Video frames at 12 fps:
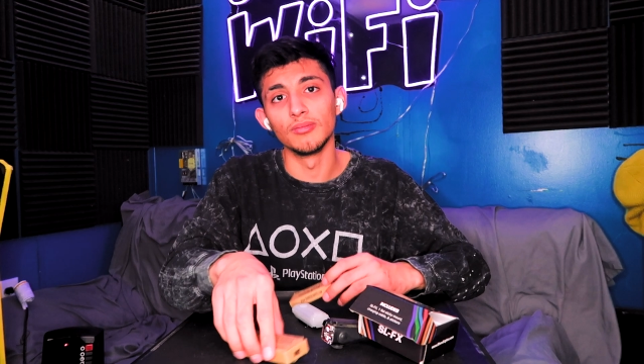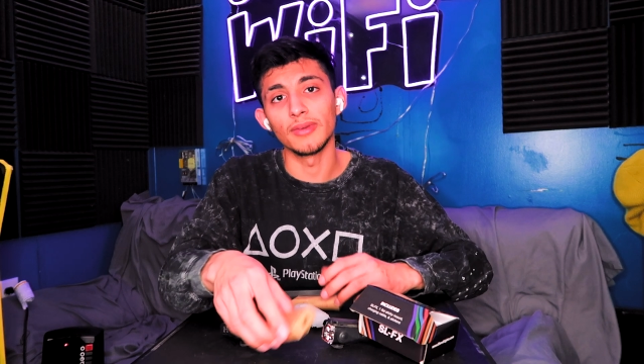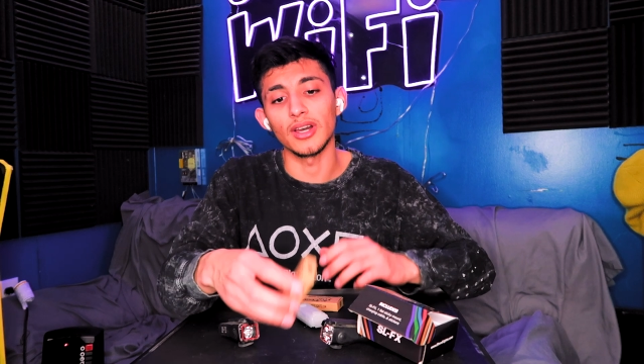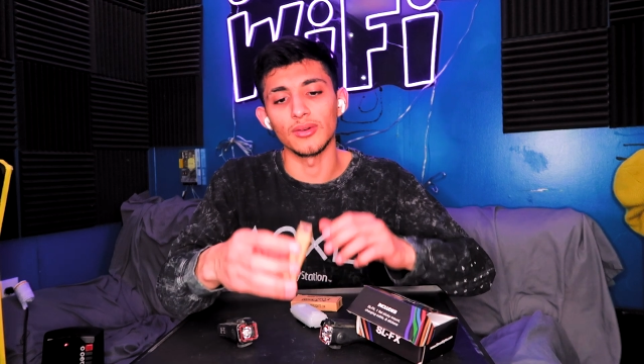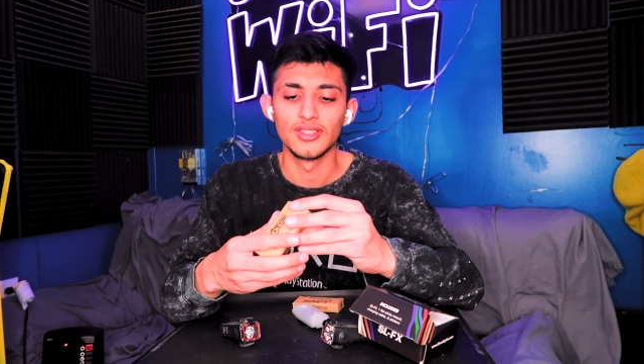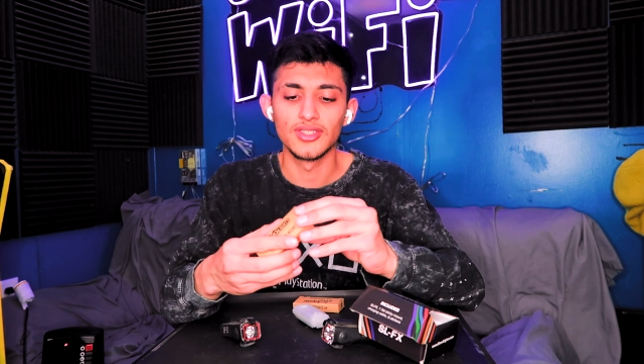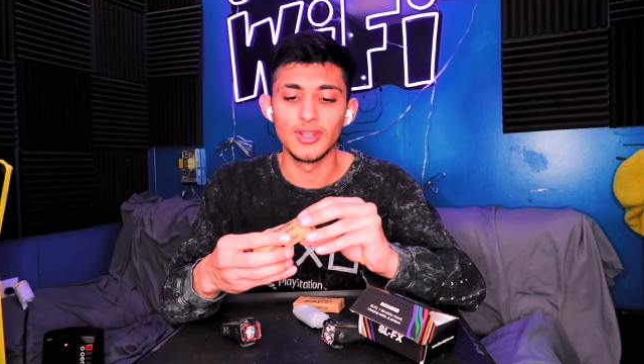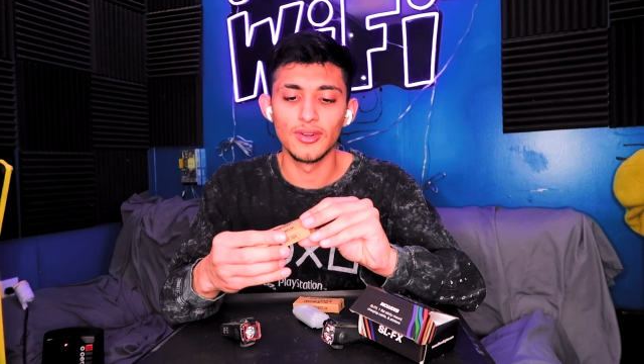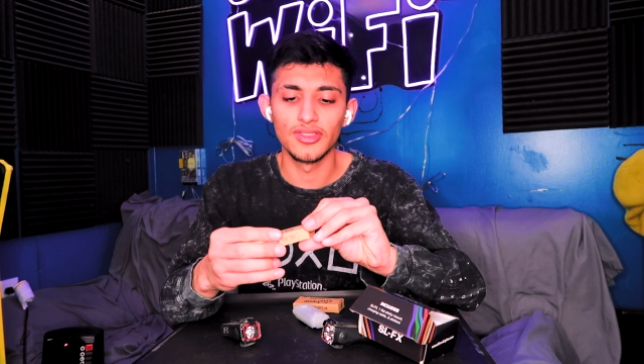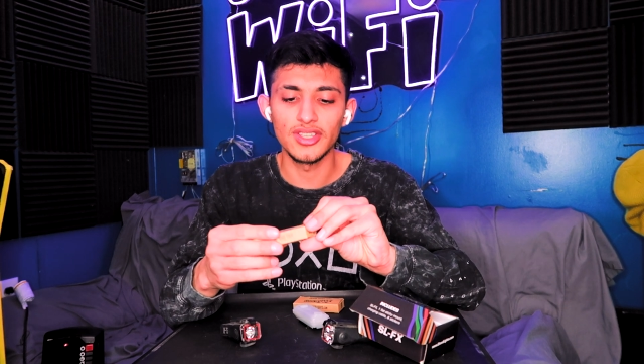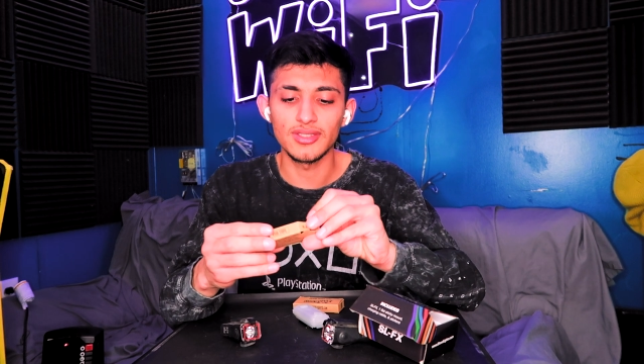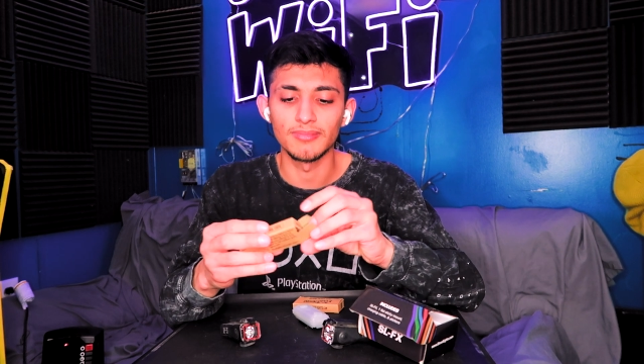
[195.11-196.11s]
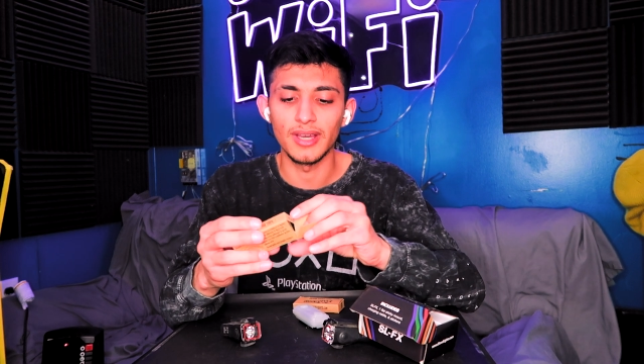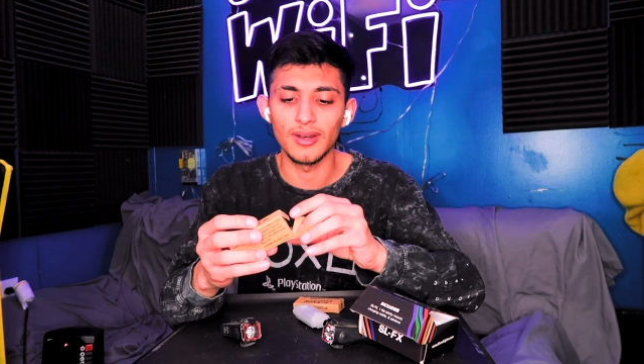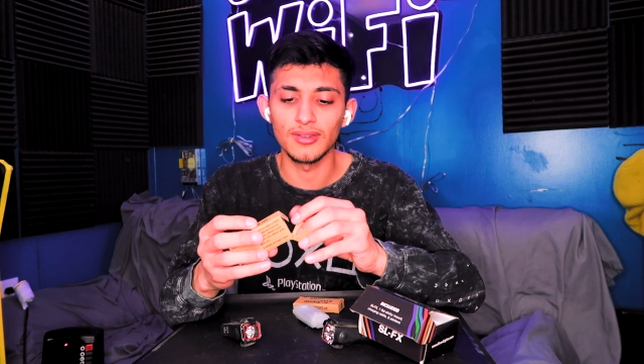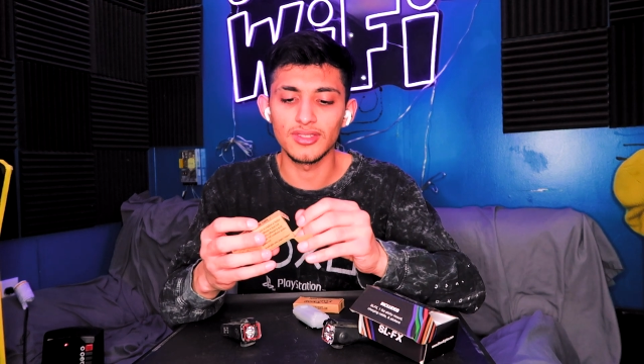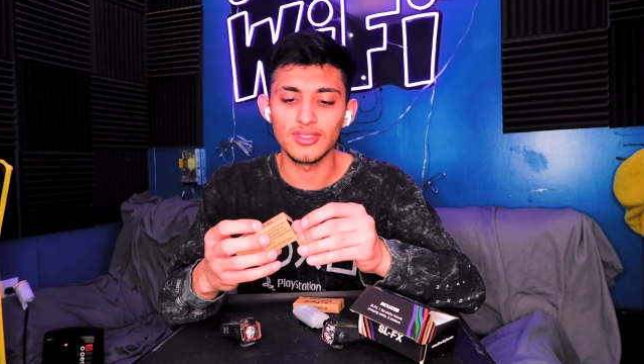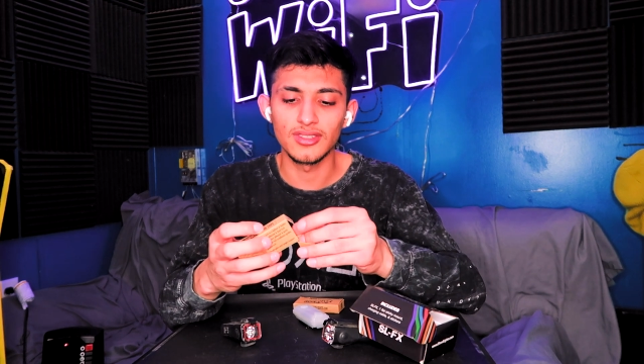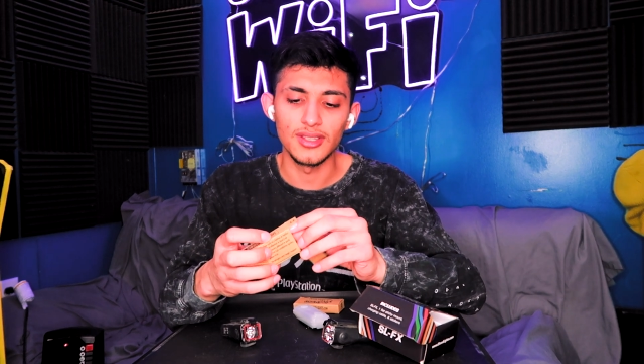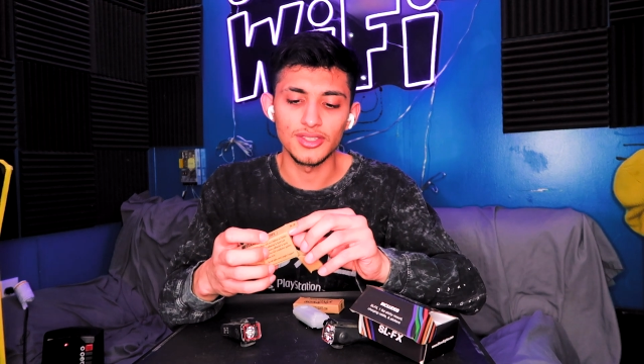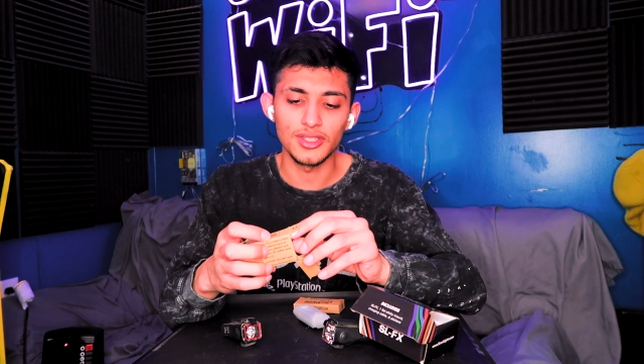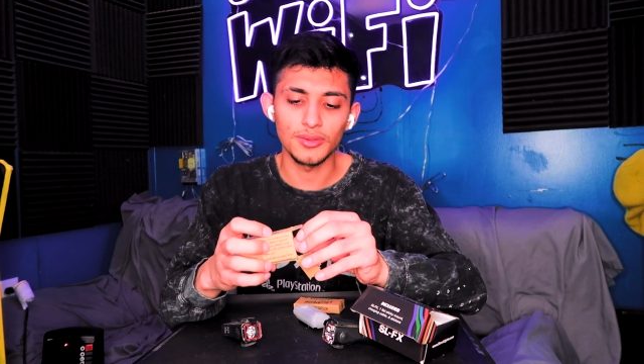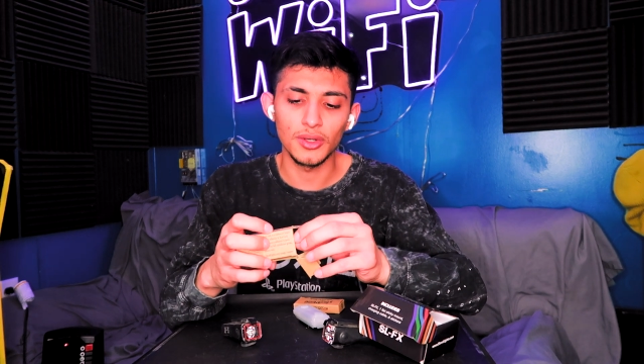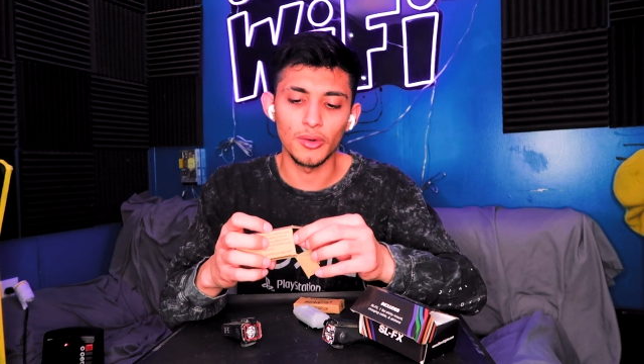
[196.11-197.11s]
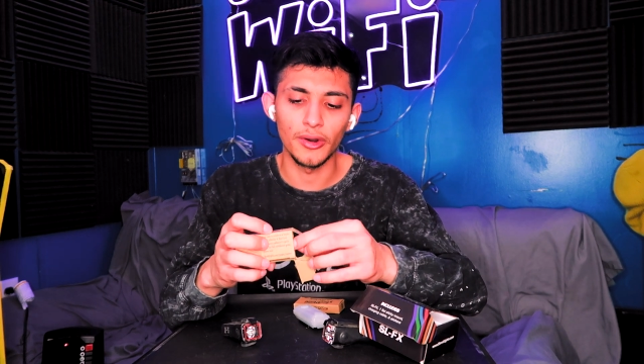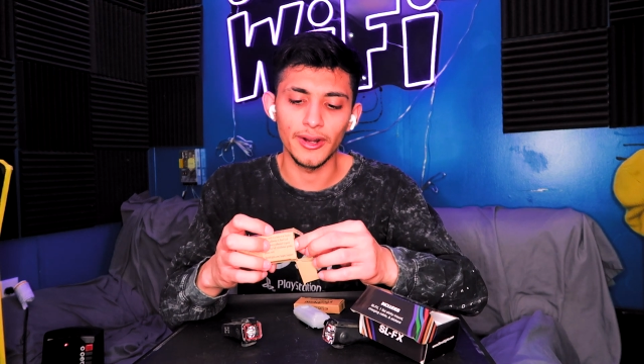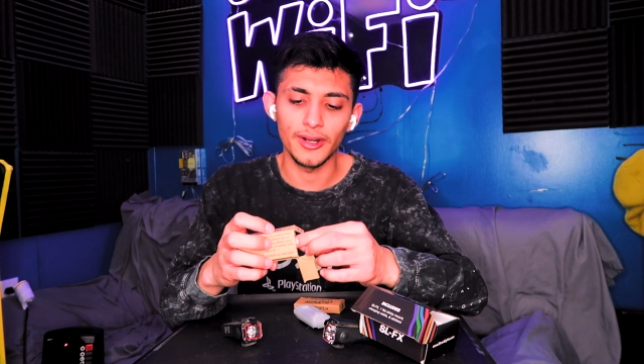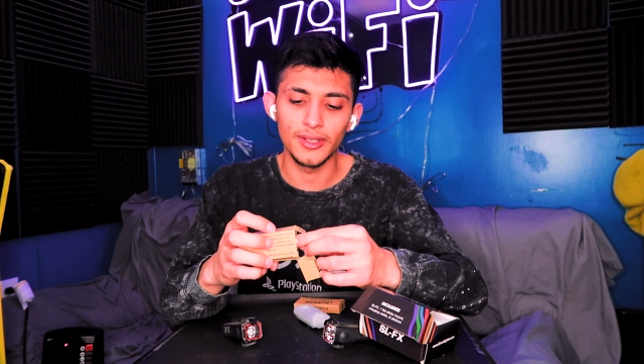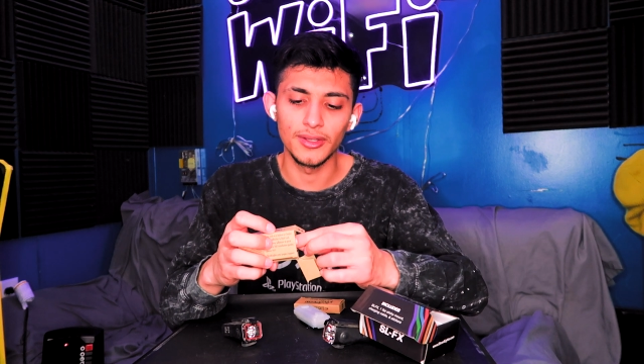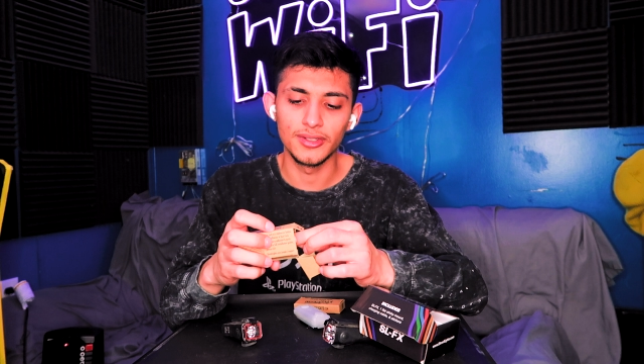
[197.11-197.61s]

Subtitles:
mount. So this mount doesn't require you